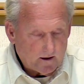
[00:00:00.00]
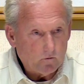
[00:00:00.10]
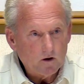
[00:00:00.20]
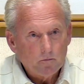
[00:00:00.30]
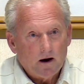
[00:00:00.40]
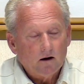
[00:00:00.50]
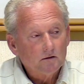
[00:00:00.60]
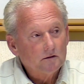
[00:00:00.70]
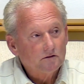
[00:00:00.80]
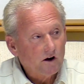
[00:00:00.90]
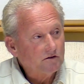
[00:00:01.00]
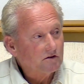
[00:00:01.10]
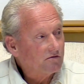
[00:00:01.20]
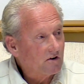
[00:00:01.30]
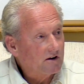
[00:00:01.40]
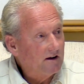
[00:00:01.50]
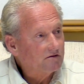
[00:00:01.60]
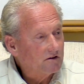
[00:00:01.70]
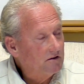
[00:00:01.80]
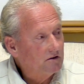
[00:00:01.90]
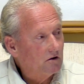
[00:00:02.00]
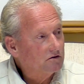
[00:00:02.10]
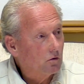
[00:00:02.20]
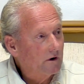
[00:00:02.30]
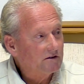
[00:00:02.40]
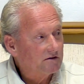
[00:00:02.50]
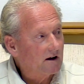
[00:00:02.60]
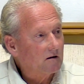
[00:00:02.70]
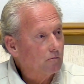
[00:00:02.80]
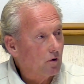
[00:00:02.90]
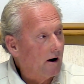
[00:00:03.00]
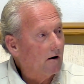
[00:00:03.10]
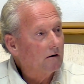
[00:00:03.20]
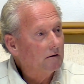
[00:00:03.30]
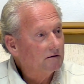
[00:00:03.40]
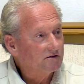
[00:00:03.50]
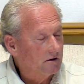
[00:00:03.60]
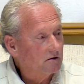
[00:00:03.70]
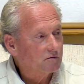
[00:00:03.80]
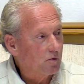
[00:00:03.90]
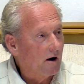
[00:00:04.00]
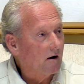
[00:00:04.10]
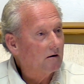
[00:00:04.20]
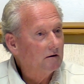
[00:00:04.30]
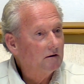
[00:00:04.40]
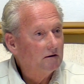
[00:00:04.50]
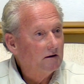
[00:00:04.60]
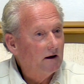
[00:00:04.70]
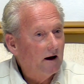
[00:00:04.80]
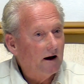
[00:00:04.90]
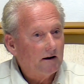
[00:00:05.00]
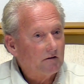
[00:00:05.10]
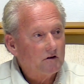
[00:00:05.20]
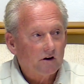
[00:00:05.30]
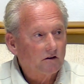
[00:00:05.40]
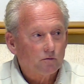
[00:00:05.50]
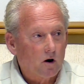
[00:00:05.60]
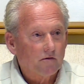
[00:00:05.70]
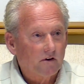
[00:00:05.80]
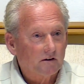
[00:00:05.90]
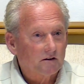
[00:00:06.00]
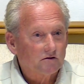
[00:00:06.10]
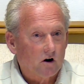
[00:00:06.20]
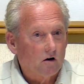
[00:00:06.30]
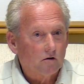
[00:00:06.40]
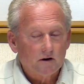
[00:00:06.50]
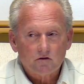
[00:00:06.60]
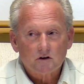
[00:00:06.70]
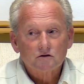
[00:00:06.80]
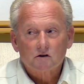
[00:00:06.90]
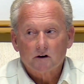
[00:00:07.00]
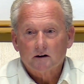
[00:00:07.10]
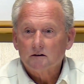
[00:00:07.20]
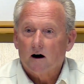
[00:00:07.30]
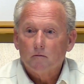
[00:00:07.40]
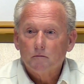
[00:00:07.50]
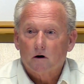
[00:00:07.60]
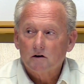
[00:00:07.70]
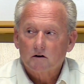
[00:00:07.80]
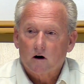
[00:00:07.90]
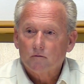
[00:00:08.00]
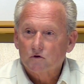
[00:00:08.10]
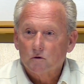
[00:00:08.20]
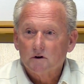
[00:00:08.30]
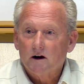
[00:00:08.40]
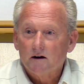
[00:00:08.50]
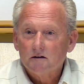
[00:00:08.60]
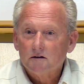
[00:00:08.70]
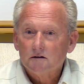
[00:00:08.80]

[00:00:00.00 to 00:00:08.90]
Now, what about Jesus forgives? You do a 20 second prayer, sinner's prayer, and everything's perfect, it's all, everything's cleaned up. Are you comfortable with that?